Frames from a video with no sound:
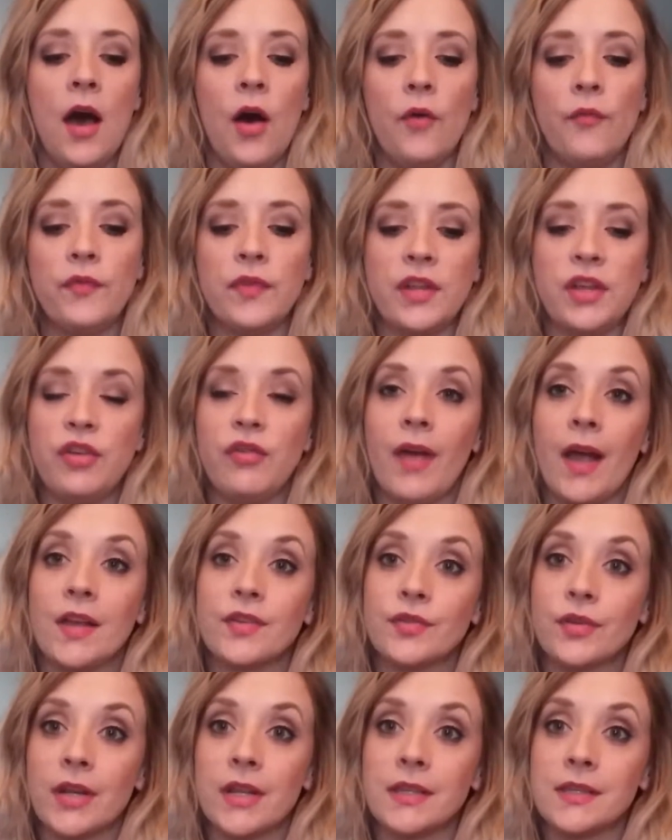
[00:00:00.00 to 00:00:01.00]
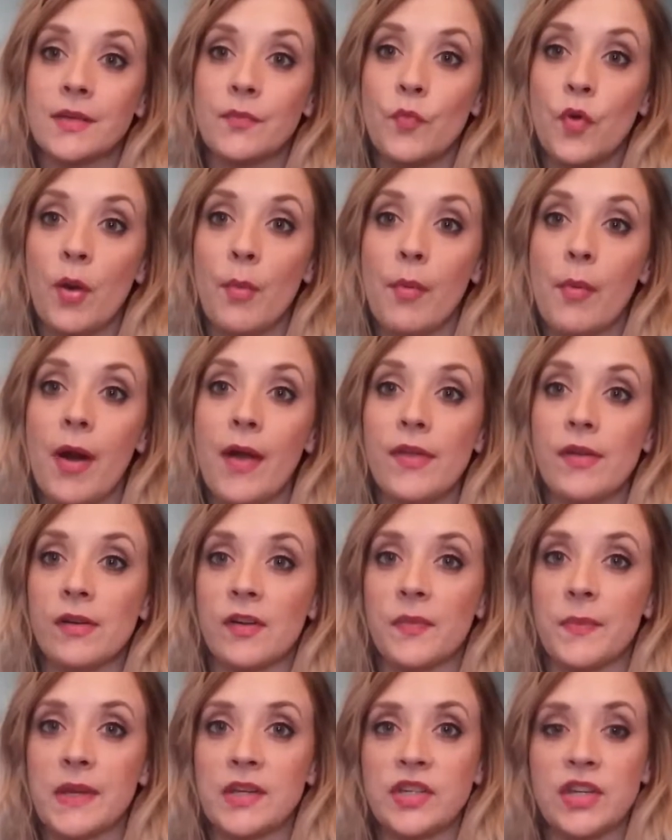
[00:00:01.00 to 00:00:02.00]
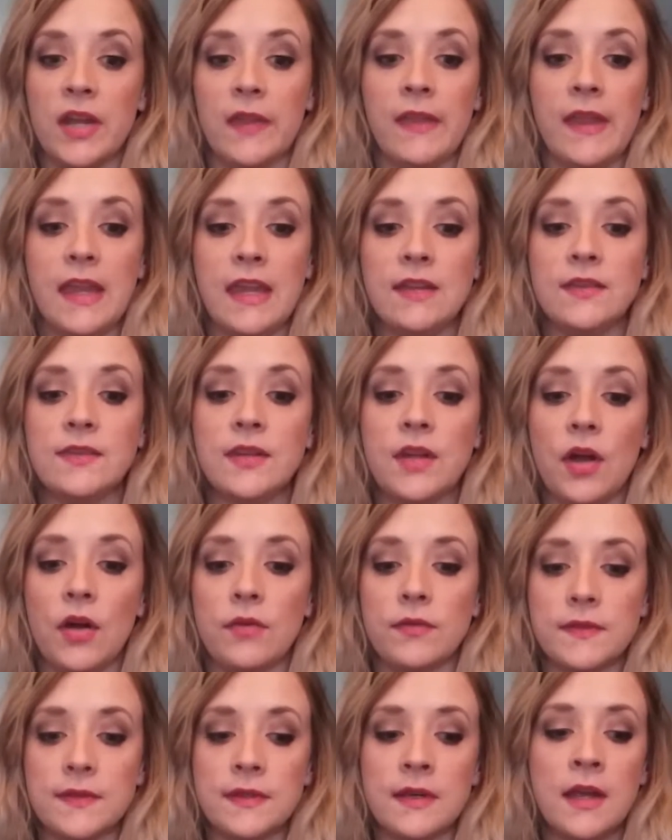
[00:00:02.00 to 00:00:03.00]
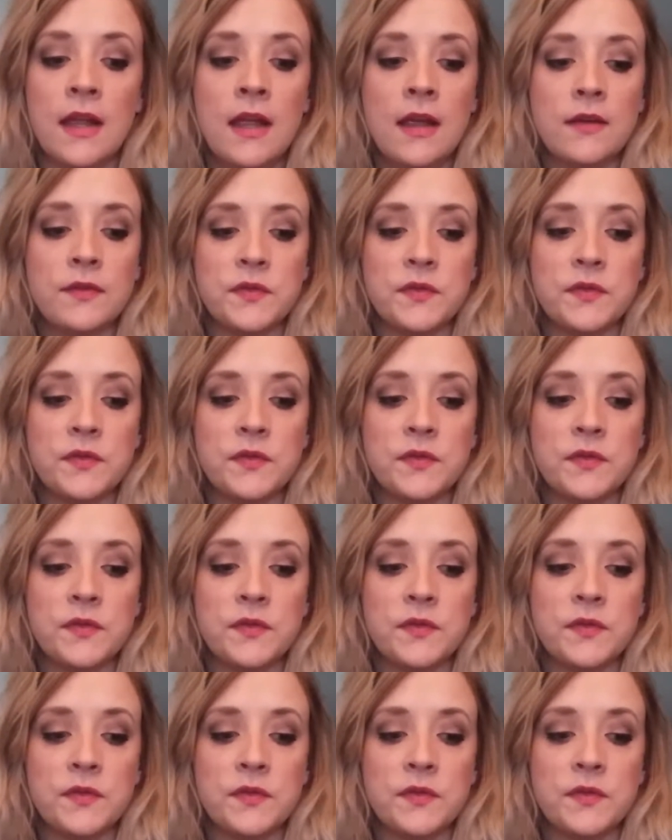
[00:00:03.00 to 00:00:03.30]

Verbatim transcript: Hopefully, you guys are getting some warmer weather, especially on the East Coast.